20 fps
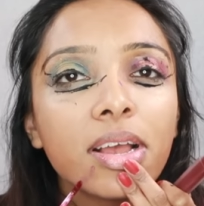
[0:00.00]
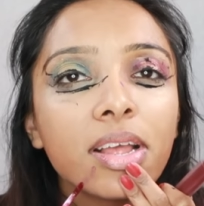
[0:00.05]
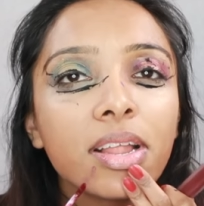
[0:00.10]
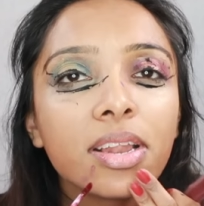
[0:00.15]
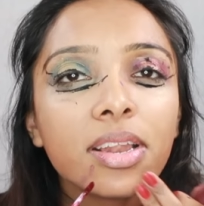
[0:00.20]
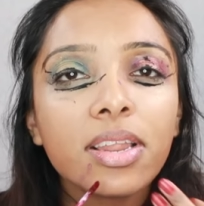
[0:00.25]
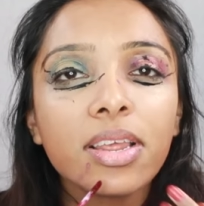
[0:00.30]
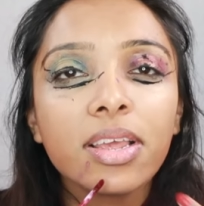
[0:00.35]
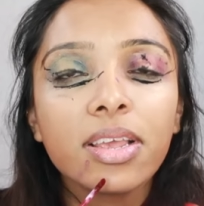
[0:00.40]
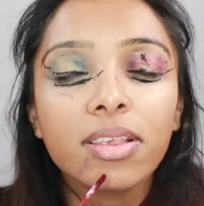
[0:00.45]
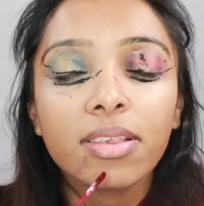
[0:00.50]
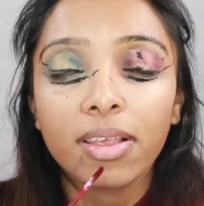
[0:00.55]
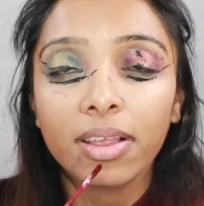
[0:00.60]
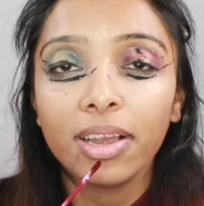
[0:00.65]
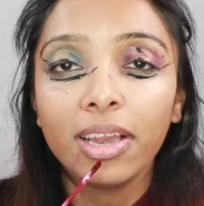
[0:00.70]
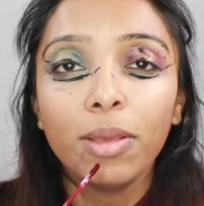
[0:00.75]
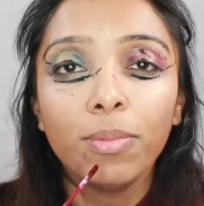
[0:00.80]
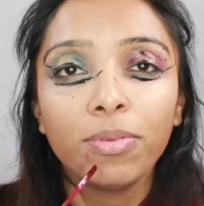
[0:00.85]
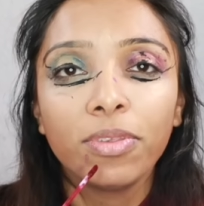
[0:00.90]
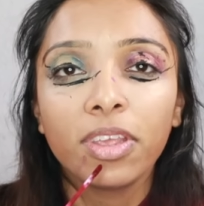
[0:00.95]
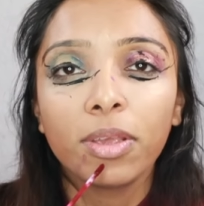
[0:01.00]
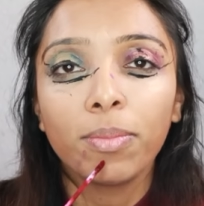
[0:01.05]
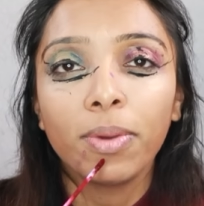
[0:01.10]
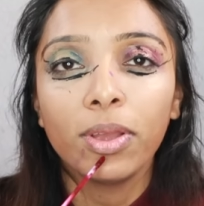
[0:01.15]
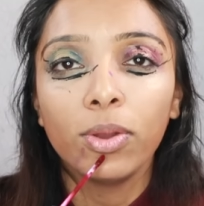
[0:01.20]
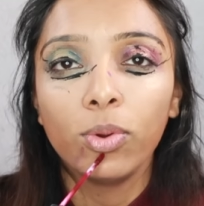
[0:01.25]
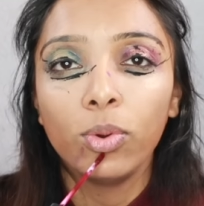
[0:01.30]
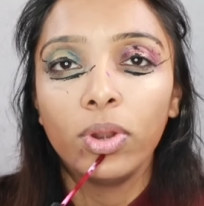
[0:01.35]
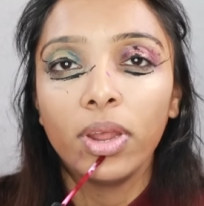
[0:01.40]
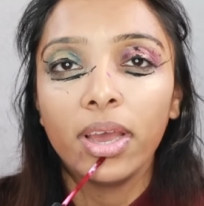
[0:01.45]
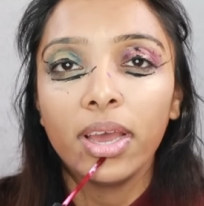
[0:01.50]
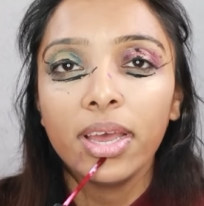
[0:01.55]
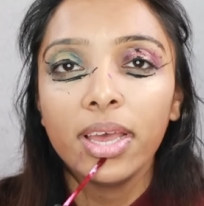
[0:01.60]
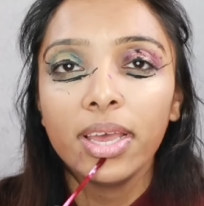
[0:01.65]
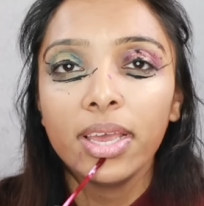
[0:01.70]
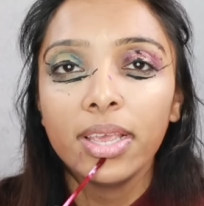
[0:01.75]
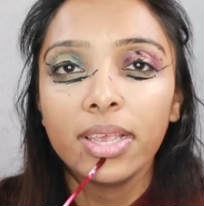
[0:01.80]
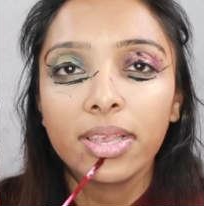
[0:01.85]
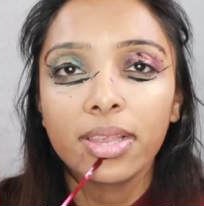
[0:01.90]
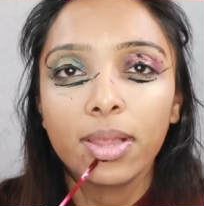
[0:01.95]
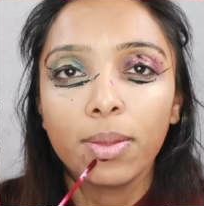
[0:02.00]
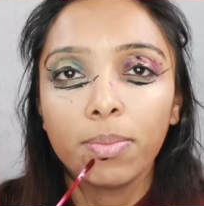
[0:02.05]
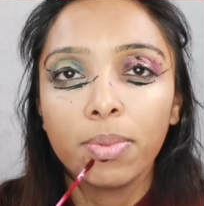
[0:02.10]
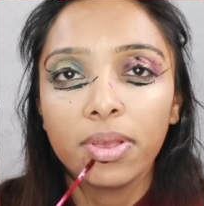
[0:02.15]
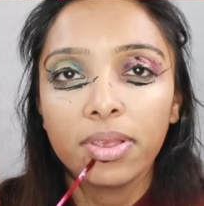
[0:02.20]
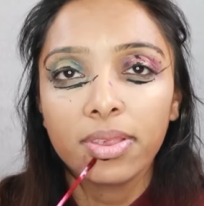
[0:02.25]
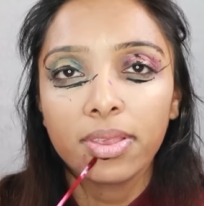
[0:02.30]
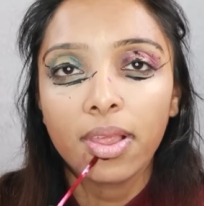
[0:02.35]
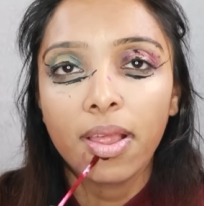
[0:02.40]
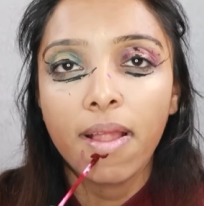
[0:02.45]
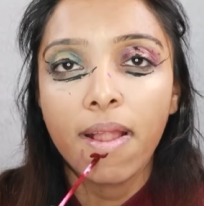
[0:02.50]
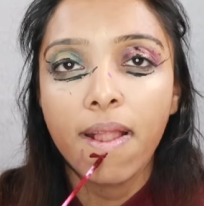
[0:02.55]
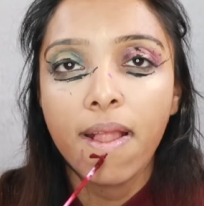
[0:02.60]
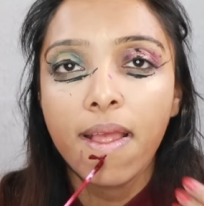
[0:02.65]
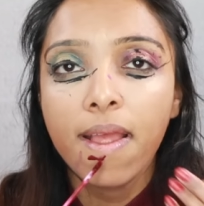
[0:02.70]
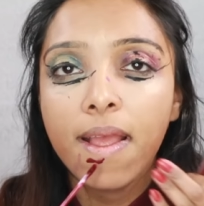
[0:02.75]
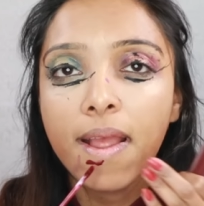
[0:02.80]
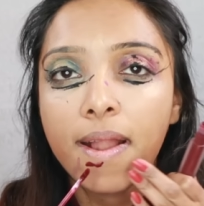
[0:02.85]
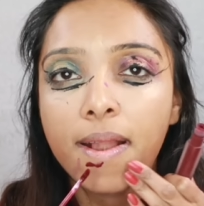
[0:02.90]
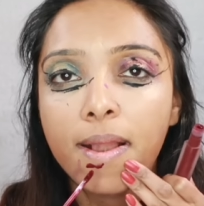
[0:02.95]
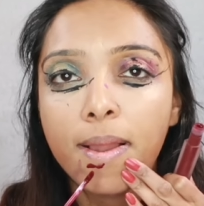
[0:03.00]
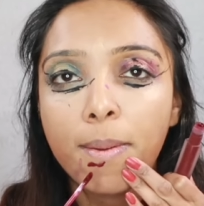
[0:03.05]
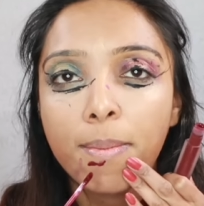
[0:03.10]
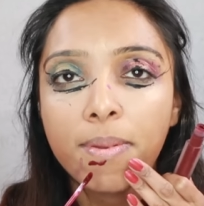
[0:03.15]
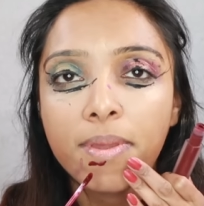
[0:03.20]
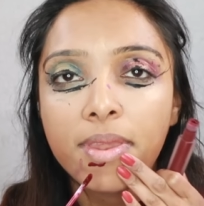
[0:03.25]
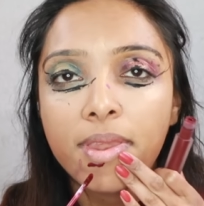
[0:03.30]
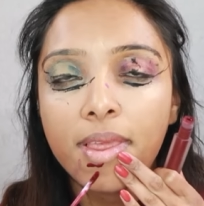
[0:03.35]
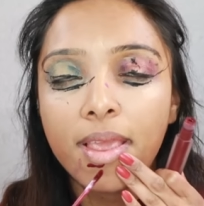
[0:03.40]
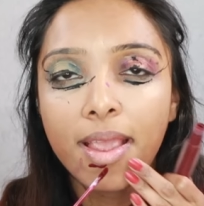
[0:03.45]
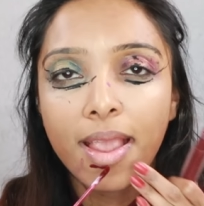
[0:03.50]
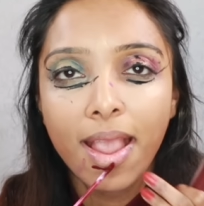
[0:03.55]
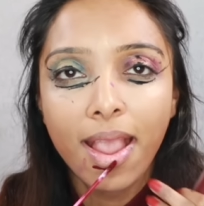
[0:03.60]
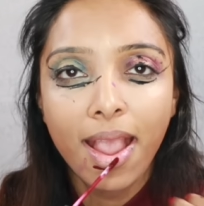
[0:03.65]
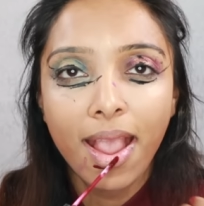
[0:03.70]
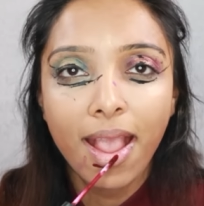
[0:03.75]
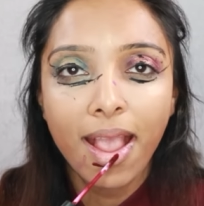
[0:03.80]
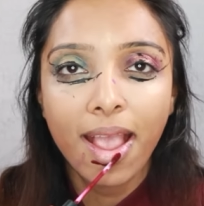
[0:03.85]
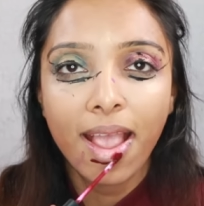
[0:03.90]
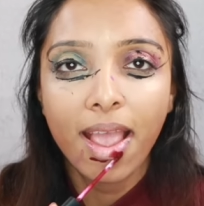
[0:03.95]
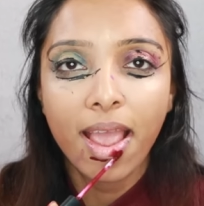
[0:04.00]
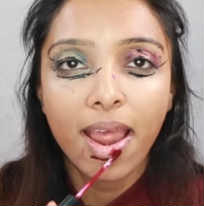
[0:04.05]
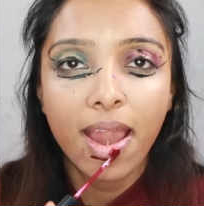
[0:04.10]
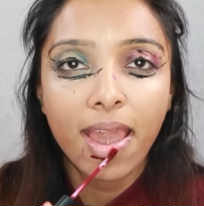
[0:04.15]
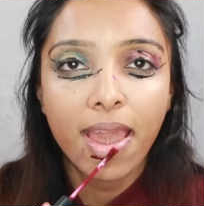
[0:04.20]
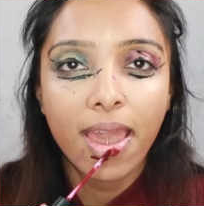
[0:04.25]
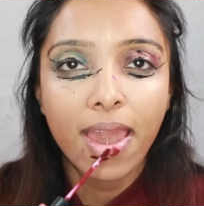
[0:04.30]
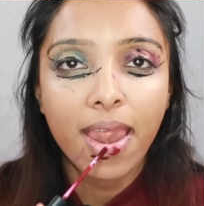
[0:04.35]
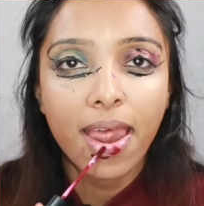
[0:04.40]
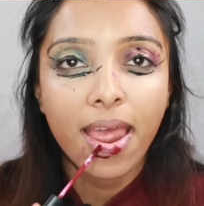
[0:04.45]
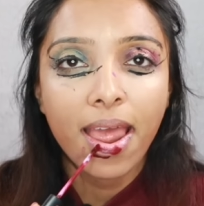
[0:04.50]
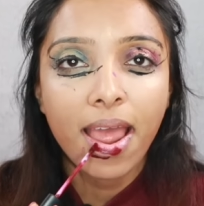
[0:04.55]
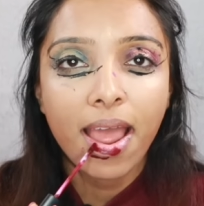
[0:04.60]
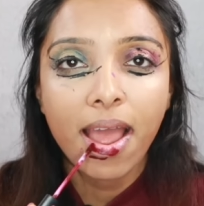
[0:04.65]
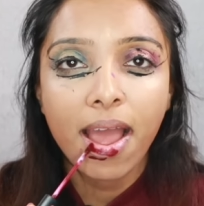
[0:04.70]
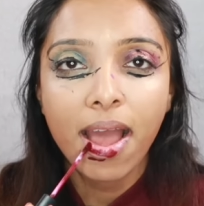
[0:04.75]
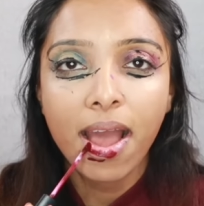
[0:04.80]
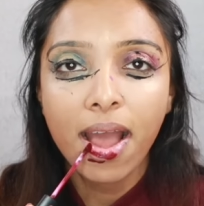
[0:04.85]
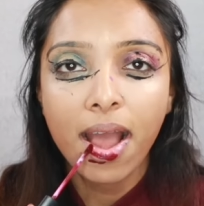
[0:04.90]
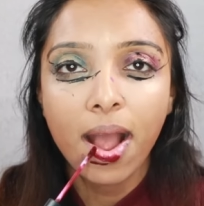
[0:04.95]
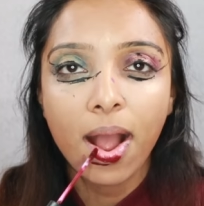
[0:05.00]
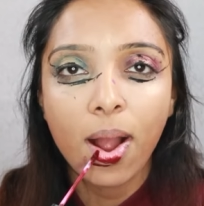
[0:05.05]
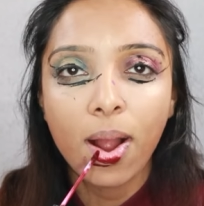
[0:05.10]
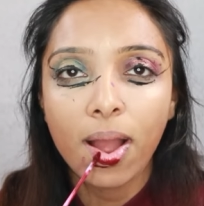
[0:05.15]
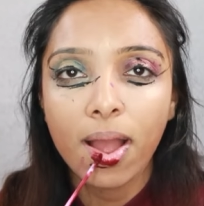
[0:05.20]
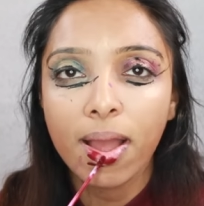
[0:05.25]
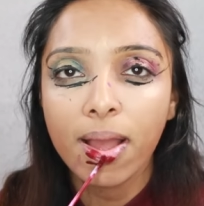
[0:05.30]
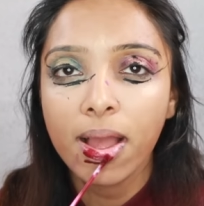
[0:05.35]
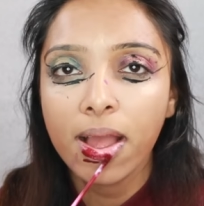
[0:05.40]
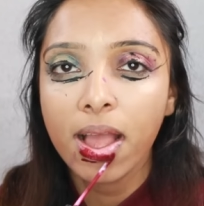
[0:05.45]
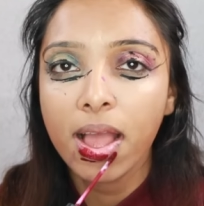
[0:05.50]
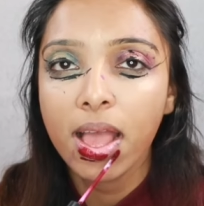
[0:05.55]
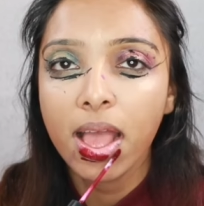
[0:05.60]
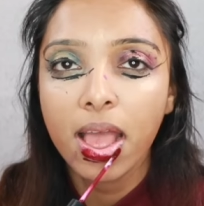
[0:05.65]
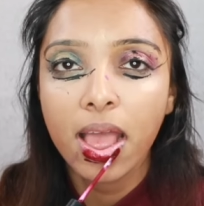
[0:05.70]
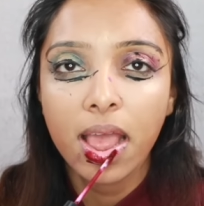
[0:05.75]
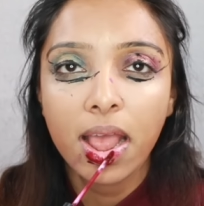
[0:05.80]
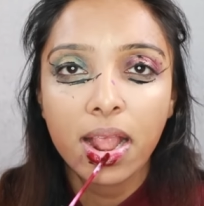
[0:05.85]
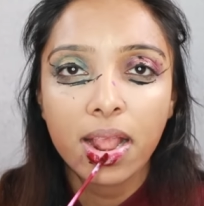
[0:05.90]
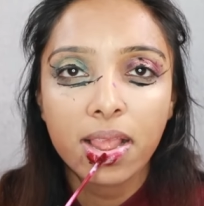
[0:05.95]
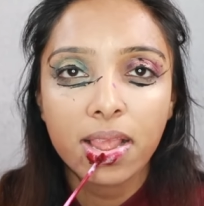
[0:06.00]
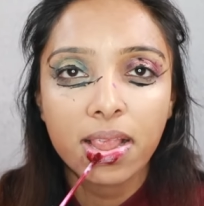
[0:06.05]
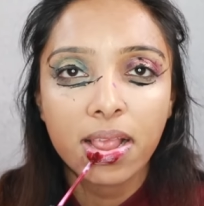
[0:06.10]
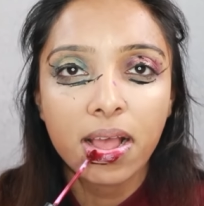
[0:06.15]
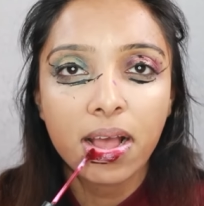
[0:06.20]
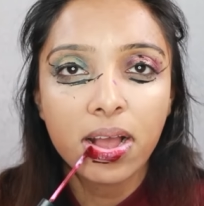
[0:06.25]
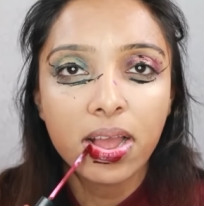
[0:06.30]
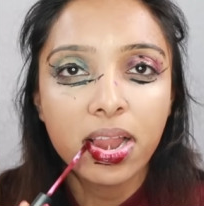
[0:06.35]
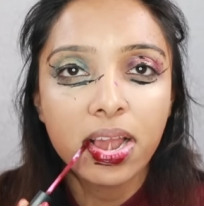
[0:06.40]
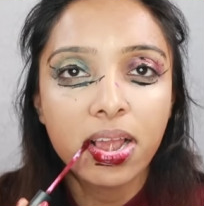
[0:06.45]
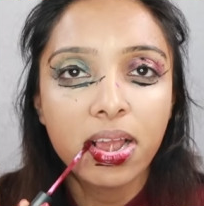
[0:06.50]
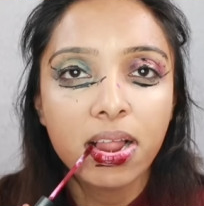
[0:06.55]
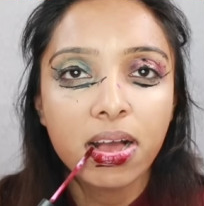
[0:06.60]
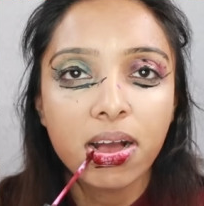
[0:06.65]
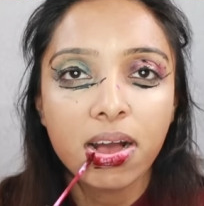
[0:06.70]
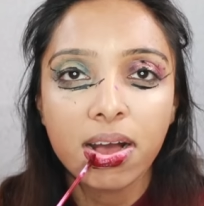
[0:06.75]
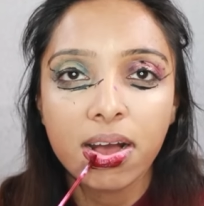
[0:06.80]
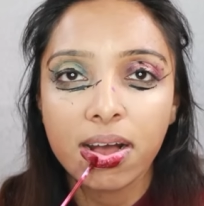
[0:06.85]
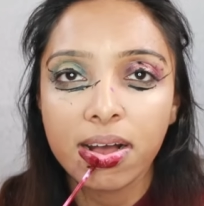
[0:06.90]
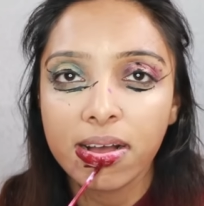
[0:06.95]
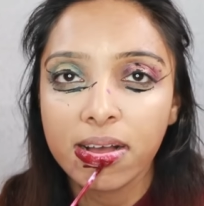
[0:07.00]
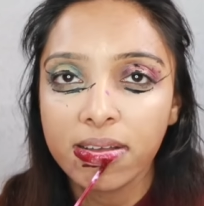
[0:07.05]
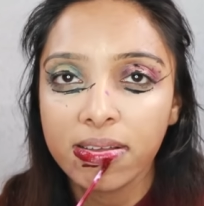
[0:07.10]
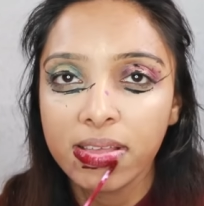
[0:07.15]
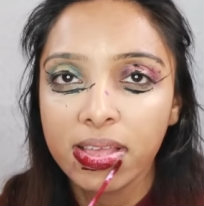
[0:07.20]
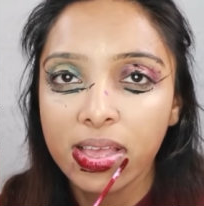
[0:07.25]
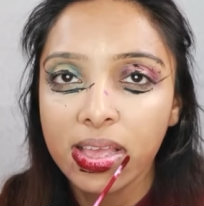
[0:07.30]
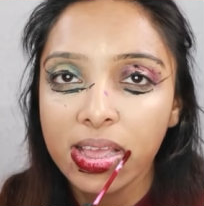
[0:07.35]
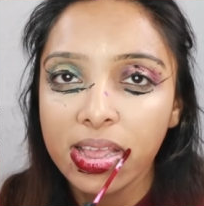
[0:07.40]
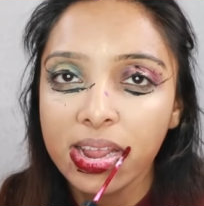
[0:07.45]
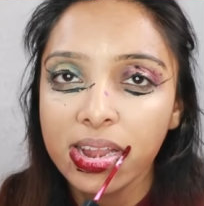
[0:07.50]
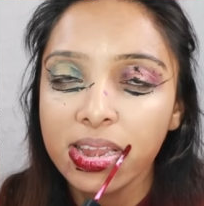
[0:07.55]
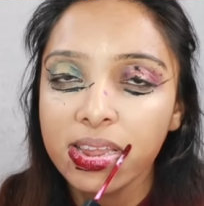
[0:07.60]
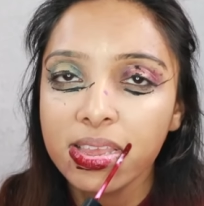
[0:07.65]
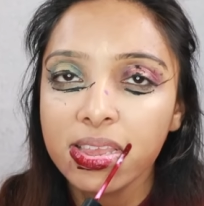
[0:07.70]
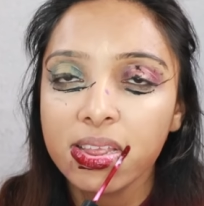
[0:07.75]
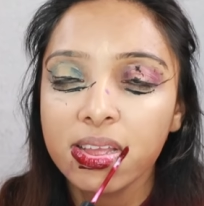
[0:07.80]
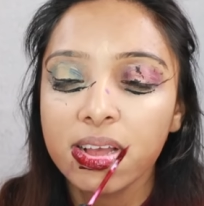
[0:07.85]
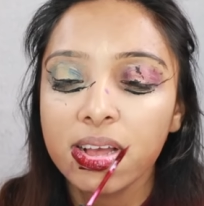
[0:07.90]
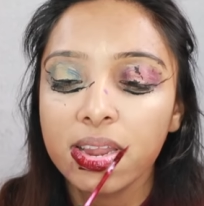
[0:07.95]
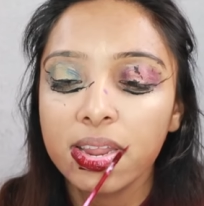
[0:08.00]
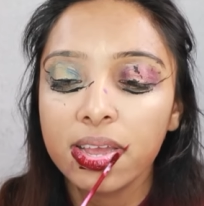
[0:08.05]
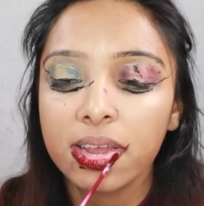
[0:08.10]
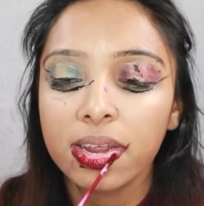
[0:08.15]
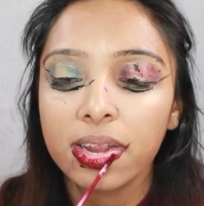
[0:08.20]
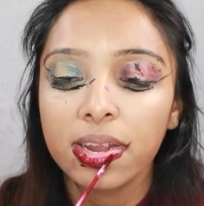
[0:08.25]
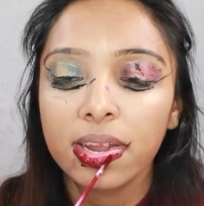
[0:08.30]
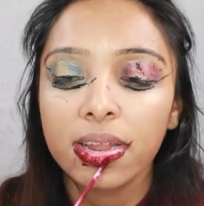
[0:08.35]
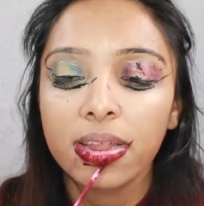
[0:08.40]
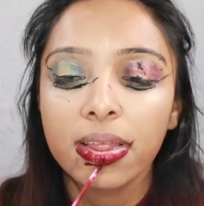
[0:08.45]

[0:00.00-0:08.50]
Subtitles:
This lipstick by Huda is the best lipstick, and I'm so in love with this color.